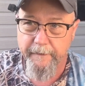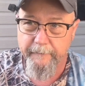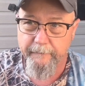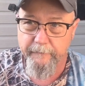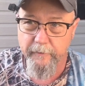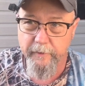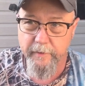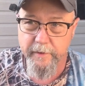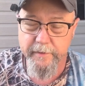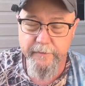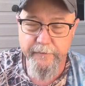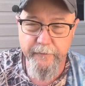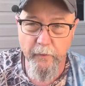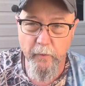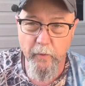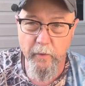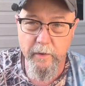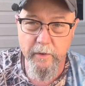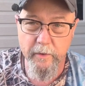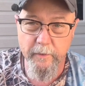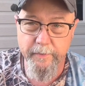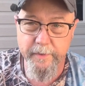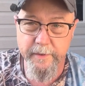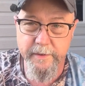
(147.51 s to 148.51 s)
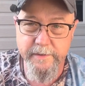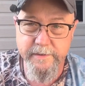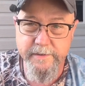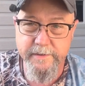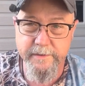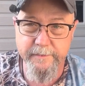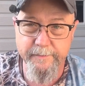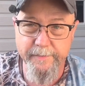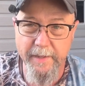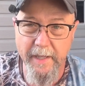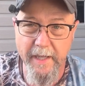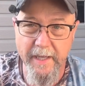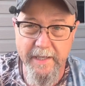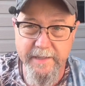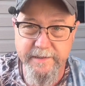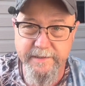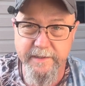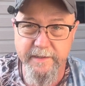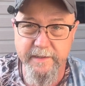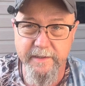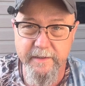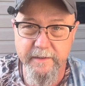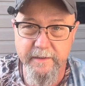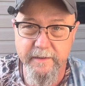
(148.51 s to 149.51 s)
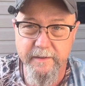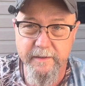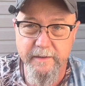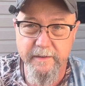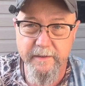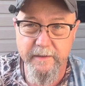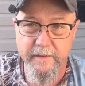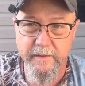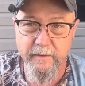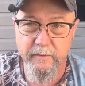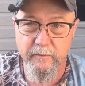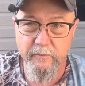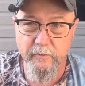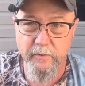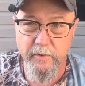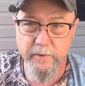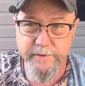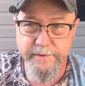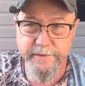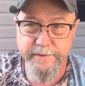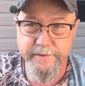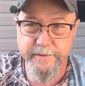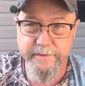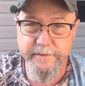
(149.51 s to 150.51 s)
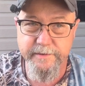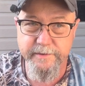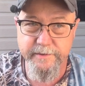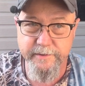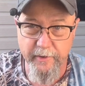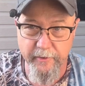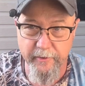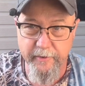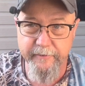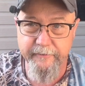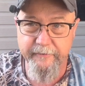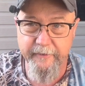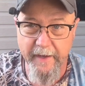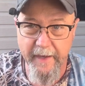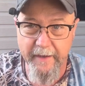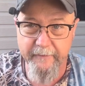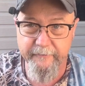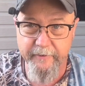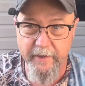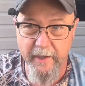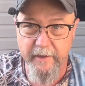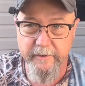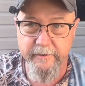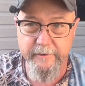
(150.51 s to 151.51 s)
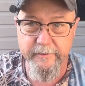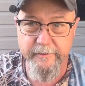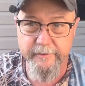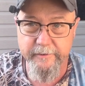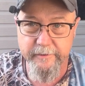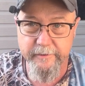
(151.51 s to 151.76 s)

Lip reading: For these 4 little pieces of plastic was $35.